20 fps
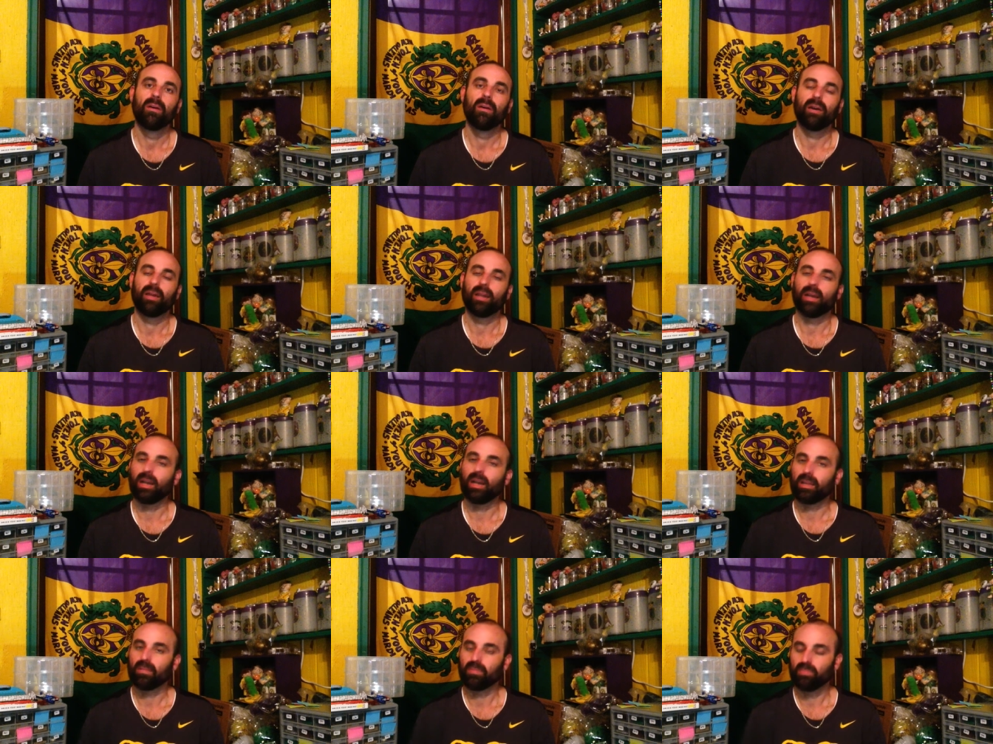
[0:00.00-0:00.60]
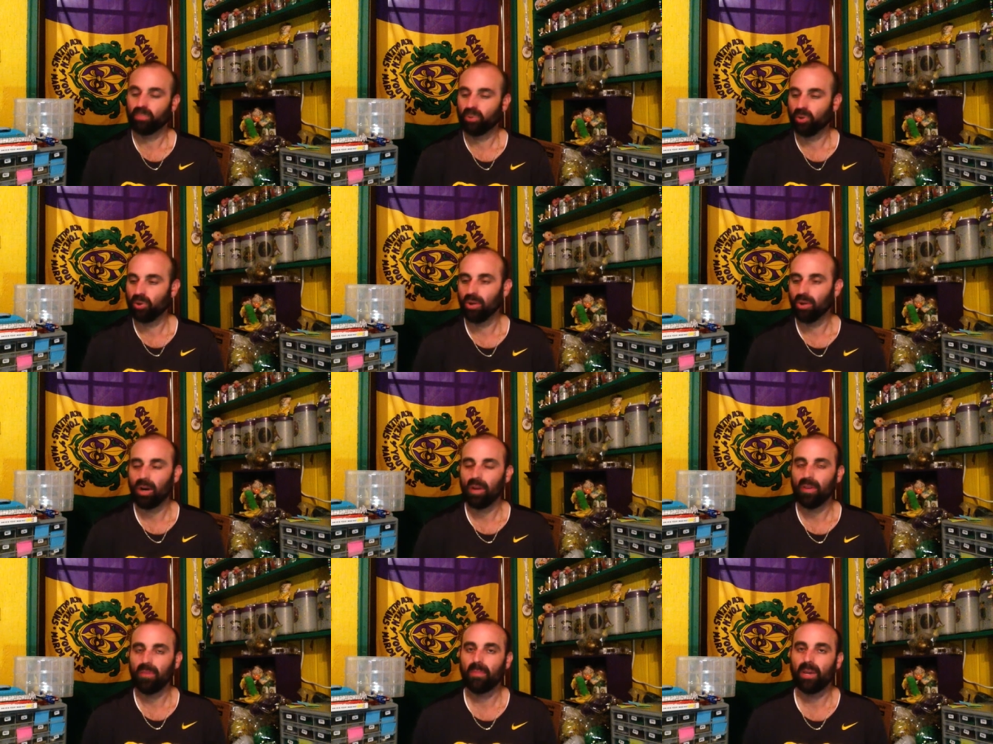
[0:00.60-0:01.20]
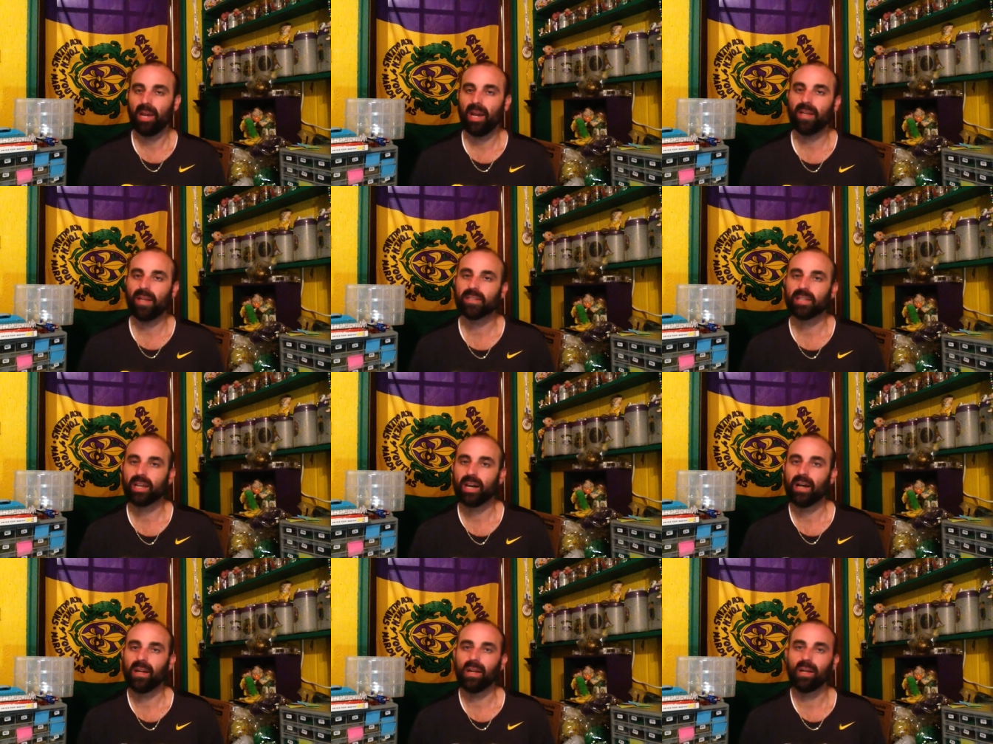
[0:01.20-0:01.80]
And I pulled all the bags
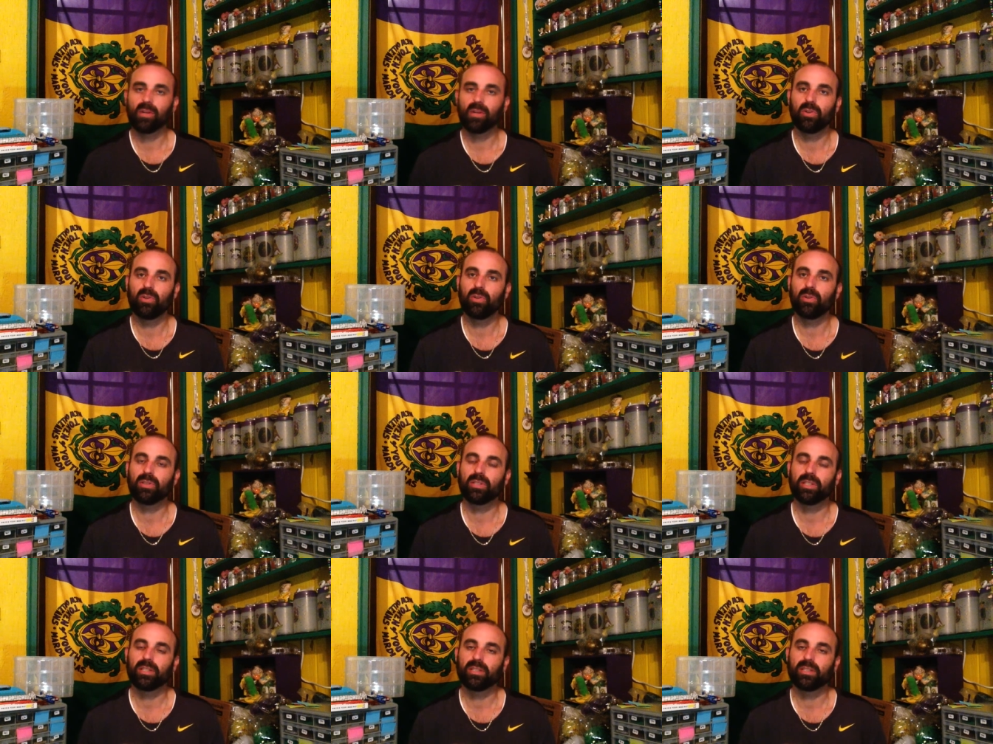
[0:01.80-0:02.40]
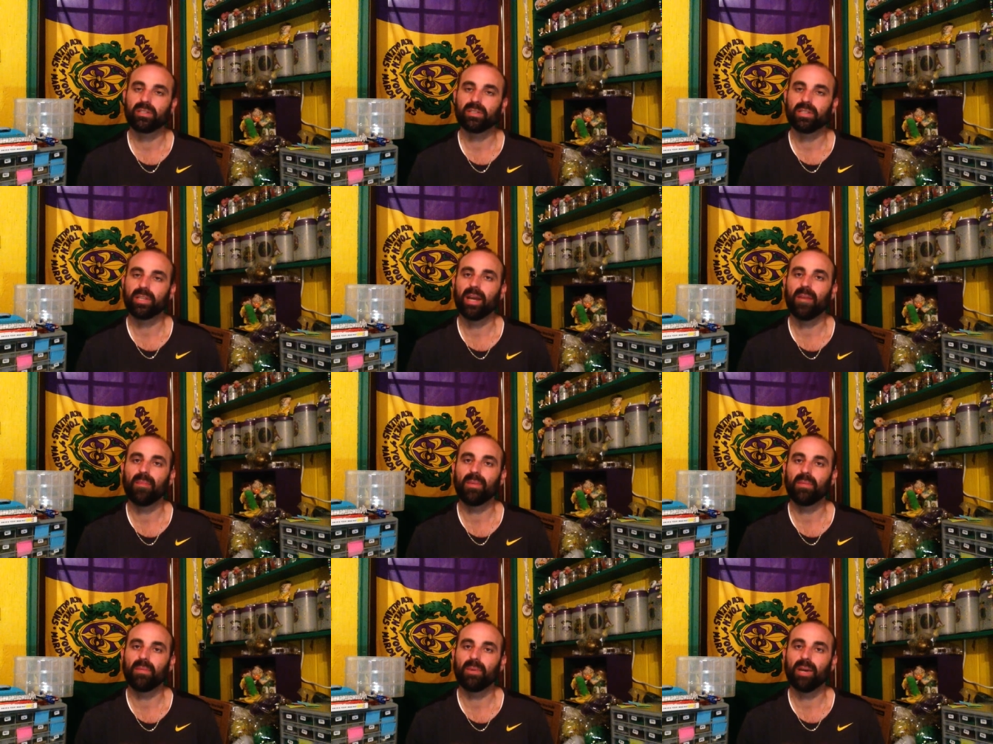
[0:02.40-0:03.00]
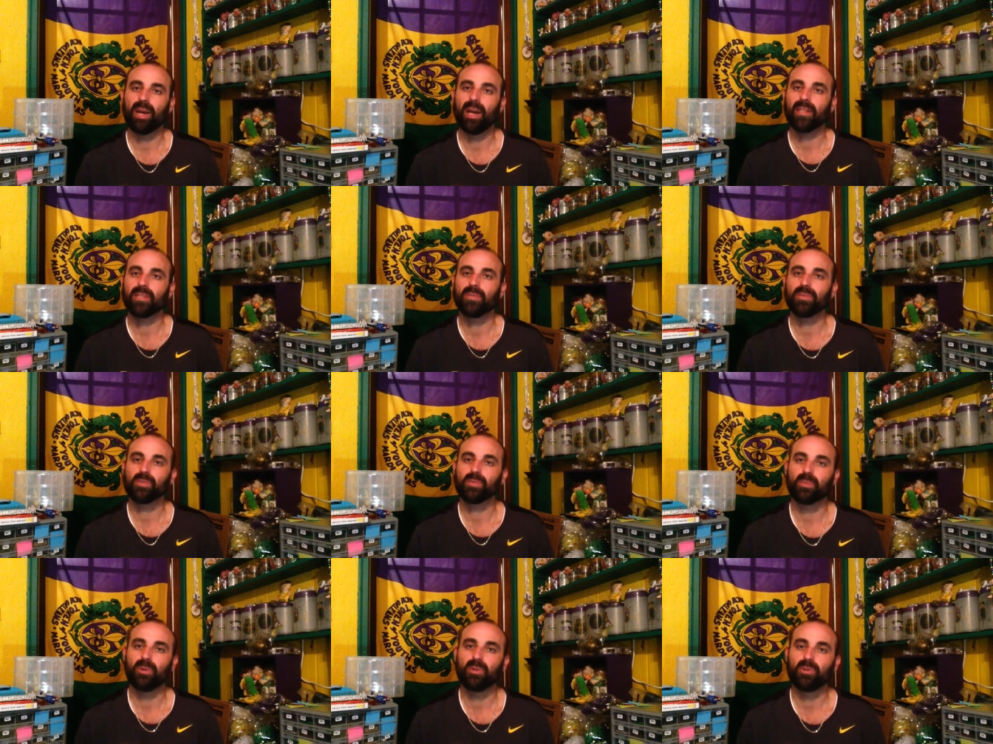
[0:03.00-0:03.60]
out. I googled it to see how many bags it
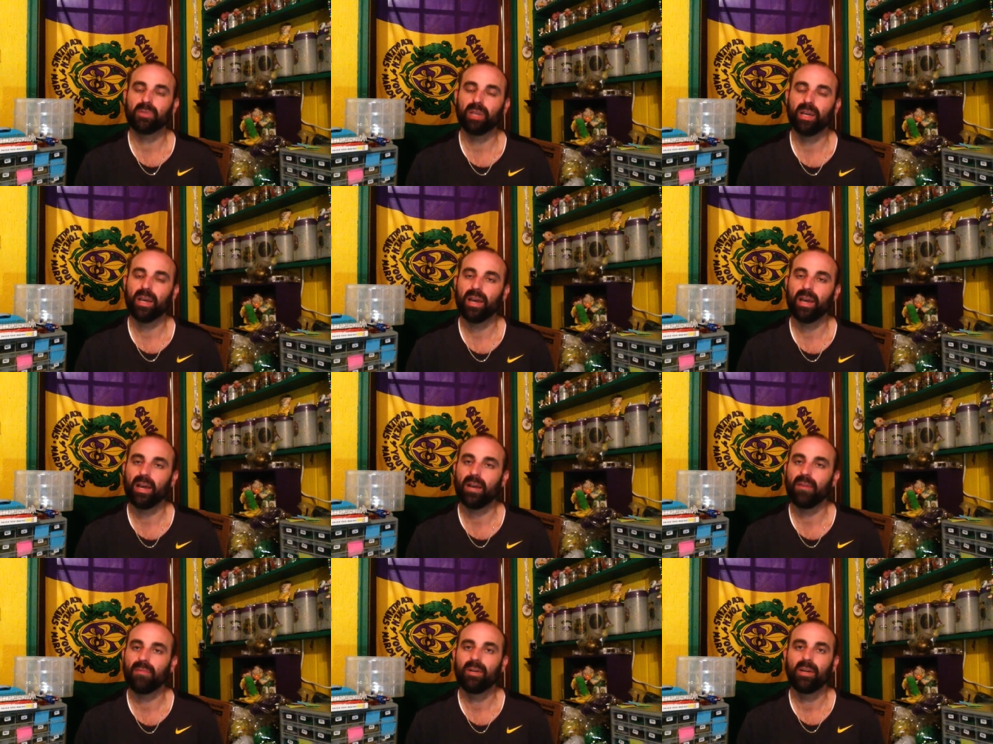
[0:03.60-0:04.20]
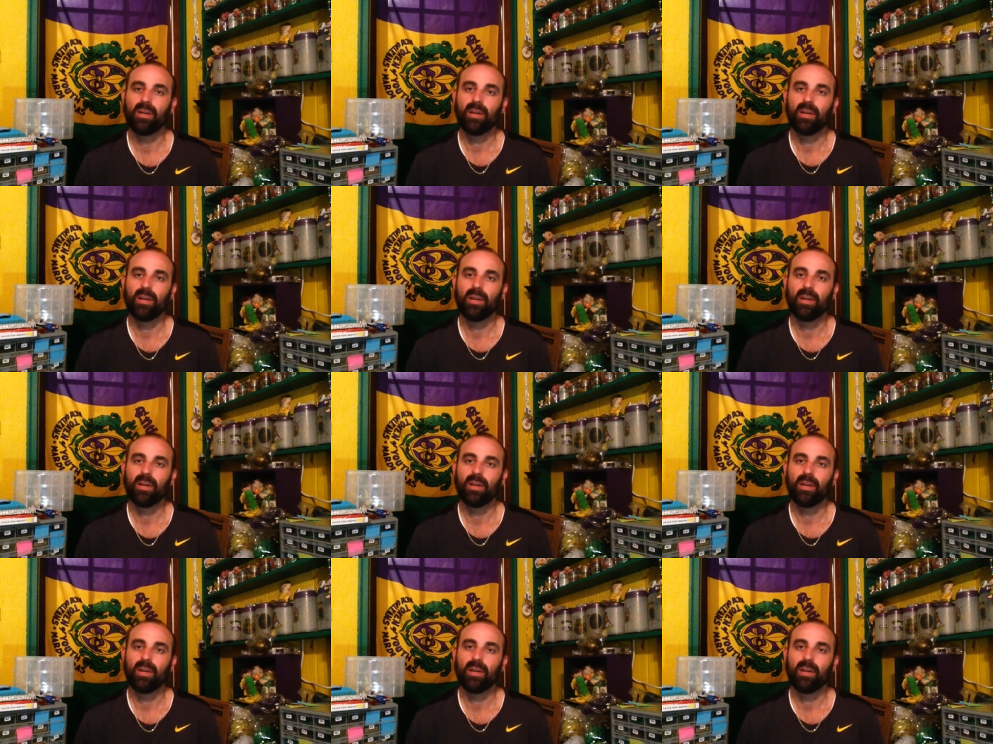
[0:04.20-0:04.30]
was supposed to have.